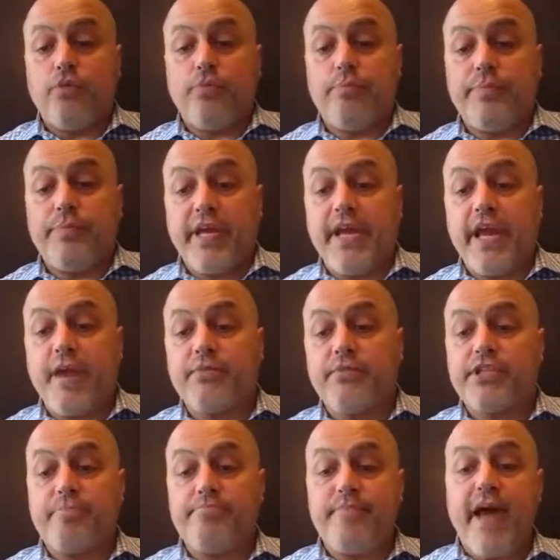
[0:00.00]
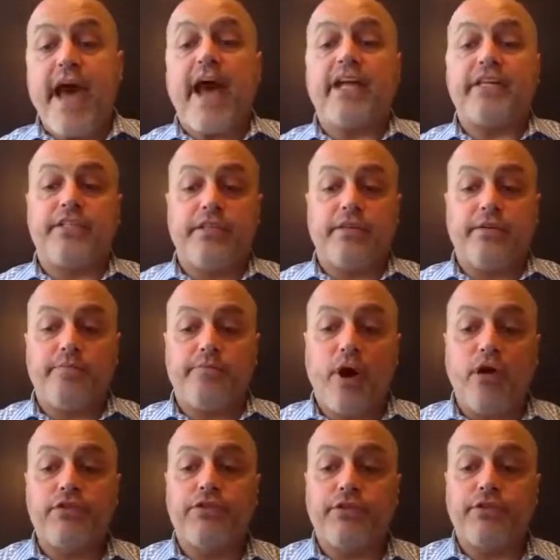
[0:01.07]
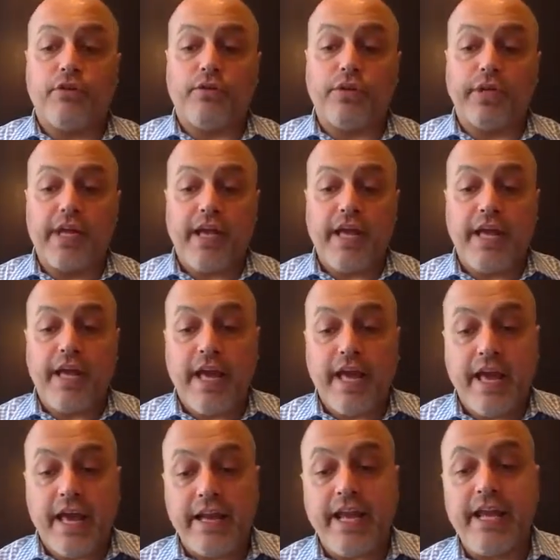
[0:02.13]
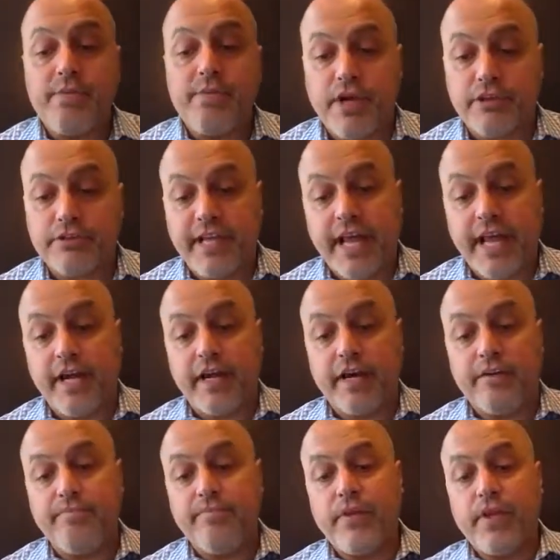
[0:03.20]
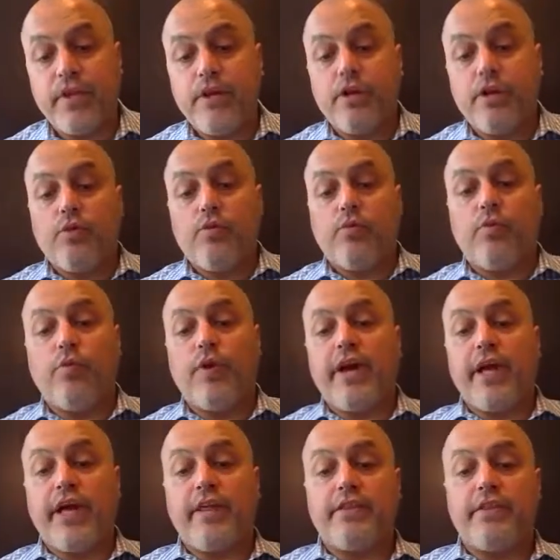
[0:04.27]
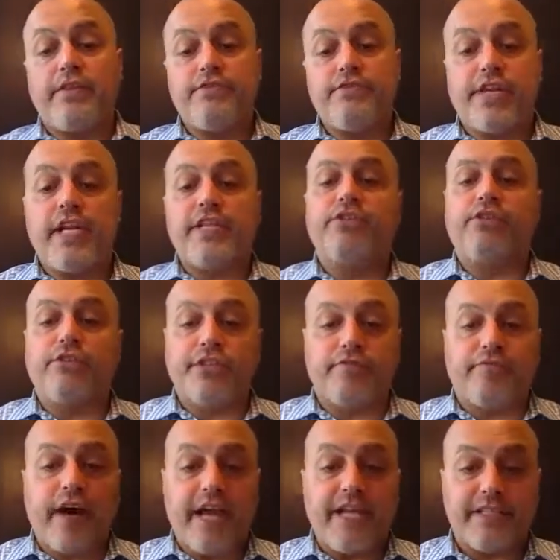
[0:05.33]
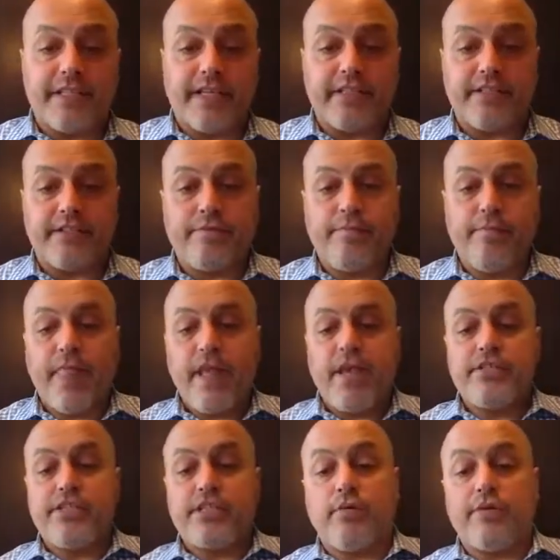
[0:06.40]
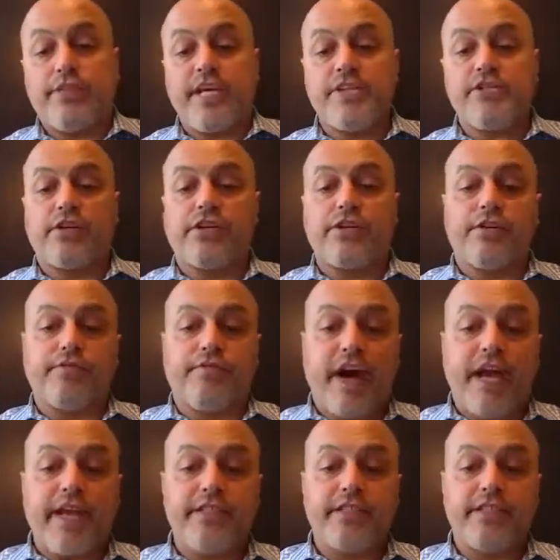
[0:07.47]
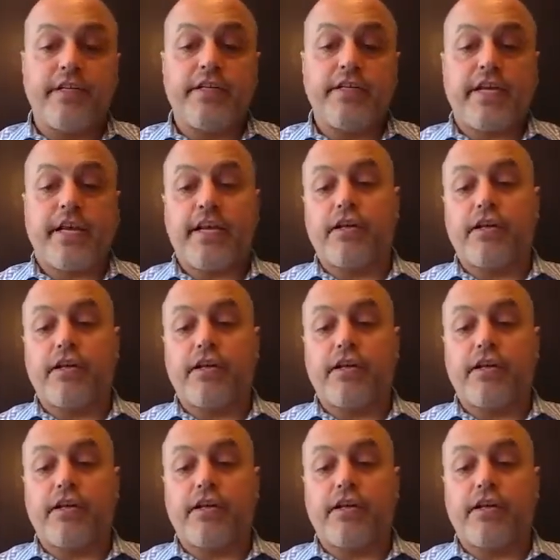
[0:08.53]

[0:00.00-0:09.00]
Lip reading: So being able to match postal and email data with digital devices. So a digital device